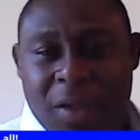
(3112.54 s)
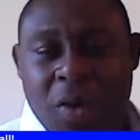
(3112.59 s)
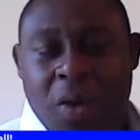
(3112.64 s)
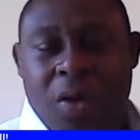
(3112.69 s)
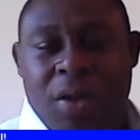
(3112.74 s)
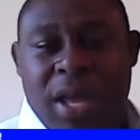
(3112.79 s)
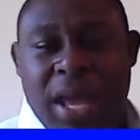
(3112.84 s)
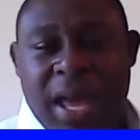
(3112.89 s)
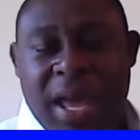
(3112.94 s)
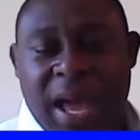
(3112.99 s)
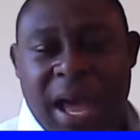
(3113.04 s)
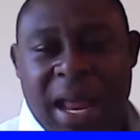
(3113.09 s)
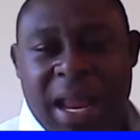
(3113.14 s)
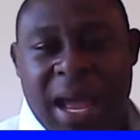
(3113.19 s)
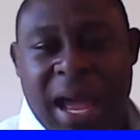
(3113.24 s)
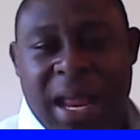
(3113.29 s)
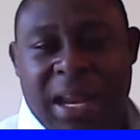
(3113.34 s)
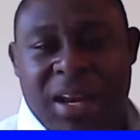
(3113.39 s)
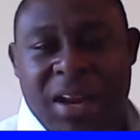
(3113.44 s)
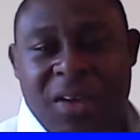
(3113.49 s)
Oh yeah,
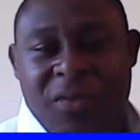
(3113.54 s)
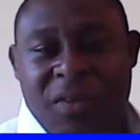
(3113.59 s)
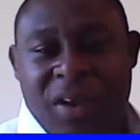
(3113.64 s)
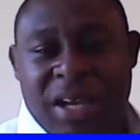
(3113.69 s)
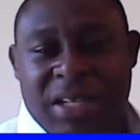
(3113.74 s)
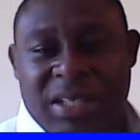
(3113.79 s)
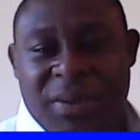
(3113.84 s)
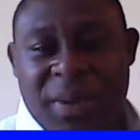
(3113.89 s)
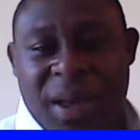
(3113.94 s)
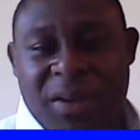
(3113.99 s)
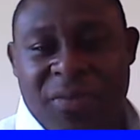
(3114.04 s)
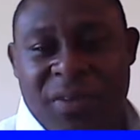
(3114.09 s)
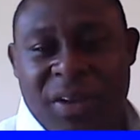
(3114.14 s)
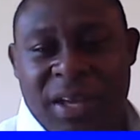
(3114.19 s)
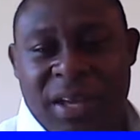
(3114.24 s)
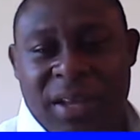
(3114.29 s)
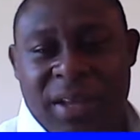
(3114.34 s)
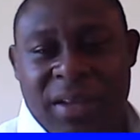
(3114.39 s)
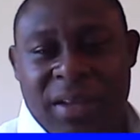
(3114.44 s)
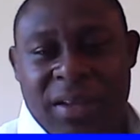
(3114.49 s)
I never. C'est pas
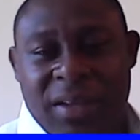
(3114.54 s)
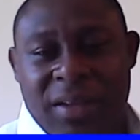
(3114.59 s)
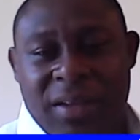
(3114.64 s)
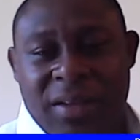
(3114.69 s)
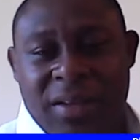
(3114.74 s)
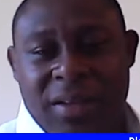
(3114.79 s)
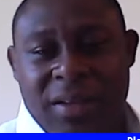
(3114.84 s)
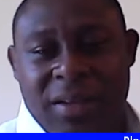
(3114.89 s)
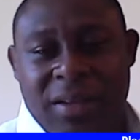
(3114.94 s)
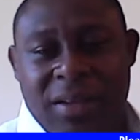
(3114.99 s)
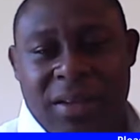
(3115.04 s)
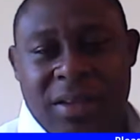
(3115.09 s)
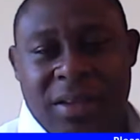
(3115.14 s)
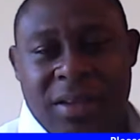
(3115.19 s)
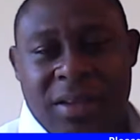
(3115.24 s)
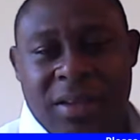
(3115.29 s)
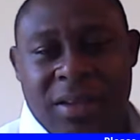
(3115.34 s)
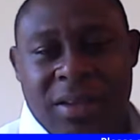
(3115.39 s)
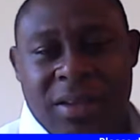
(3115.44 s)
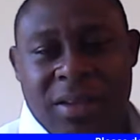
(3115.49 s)
vrai.
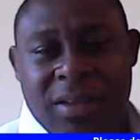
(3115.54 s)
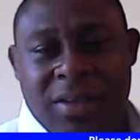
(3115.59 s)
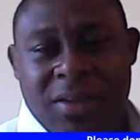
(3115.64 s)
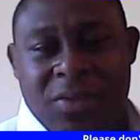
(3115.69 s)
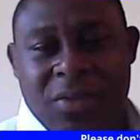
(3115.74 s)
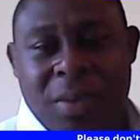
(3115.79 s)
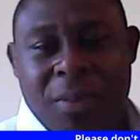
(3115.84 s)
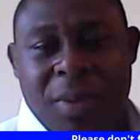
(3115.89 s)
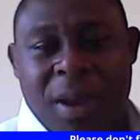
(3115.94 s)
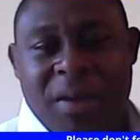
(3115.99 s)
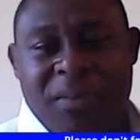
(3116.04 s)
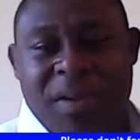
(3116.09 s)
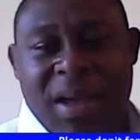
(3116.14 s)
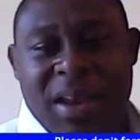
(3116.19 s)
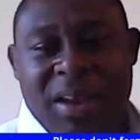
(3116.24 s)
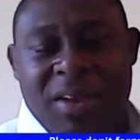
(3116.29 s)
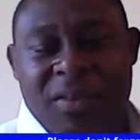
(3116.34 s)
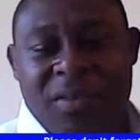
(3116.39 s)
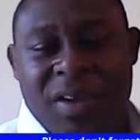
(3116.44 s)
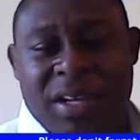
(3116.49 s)
What life I
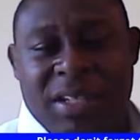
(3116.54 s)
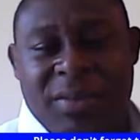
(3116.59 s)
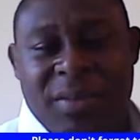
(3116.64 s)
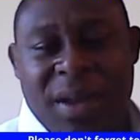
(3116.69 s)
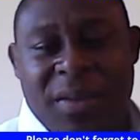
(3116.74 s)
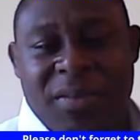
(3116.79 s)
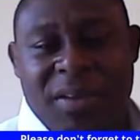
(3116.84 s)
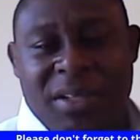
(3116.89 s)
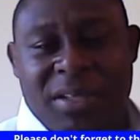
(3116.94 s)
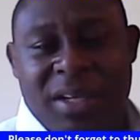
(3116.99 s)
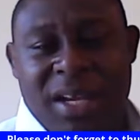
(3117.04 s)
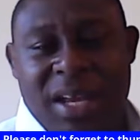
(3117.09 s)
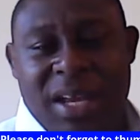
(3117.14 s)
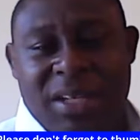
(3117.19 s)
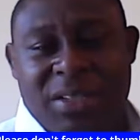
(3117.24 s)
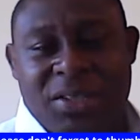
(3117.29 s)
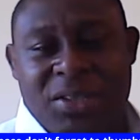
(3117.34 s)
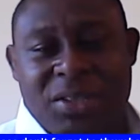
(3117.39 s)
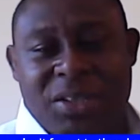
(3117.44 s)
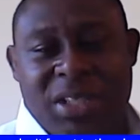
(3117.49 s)
never. C'est pas
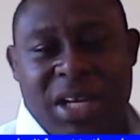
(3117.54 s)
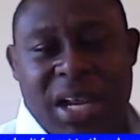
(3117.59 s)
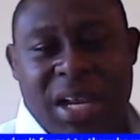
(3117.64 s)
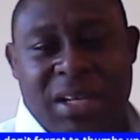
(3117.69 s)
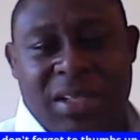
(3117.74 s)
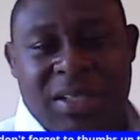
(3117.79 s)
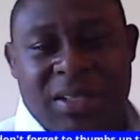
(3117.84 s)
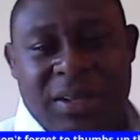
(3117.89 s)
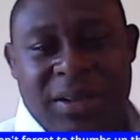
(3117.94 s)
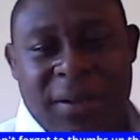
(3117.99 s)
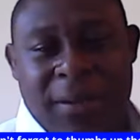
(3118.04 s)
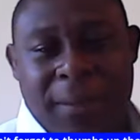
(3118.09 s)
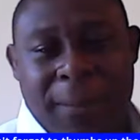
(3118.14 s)
vrai, June Charles.